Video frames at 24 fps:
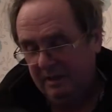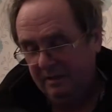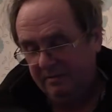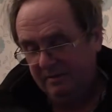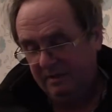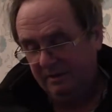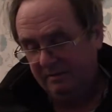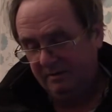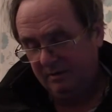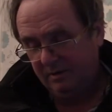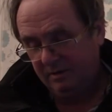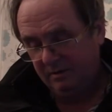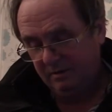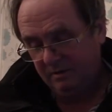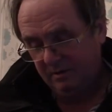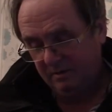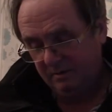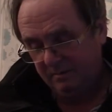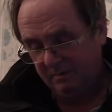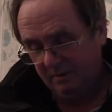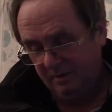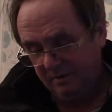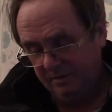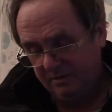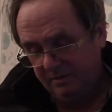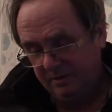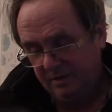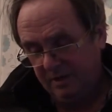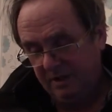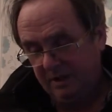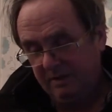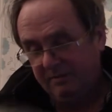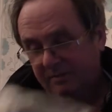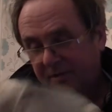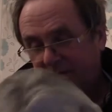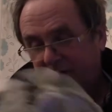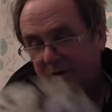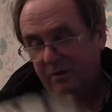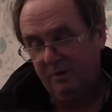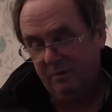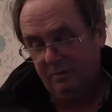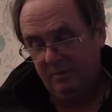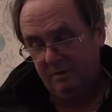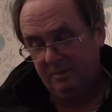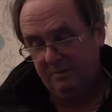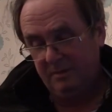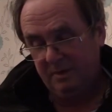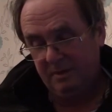I'd have to have a look at the box. I haven't
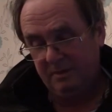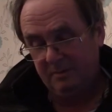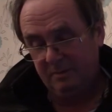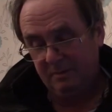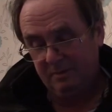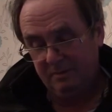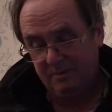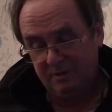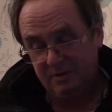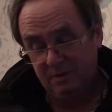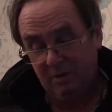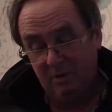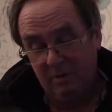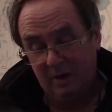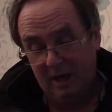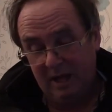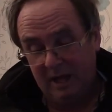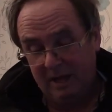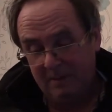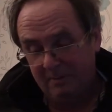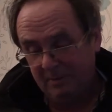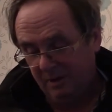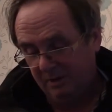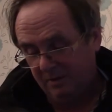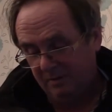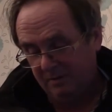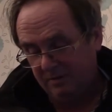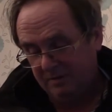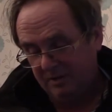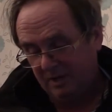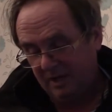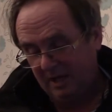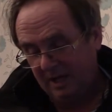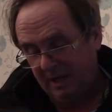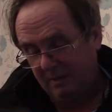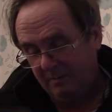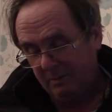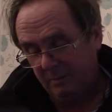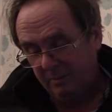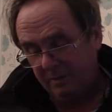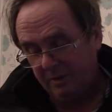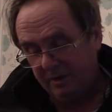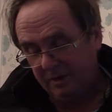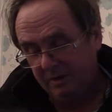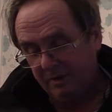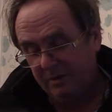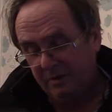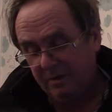got it with me at the moment. There's no label on it because the label
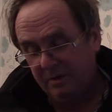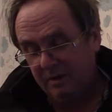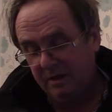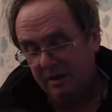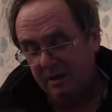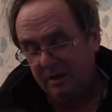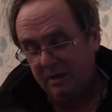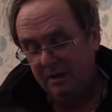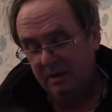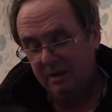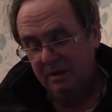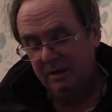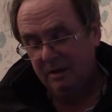would annoy you.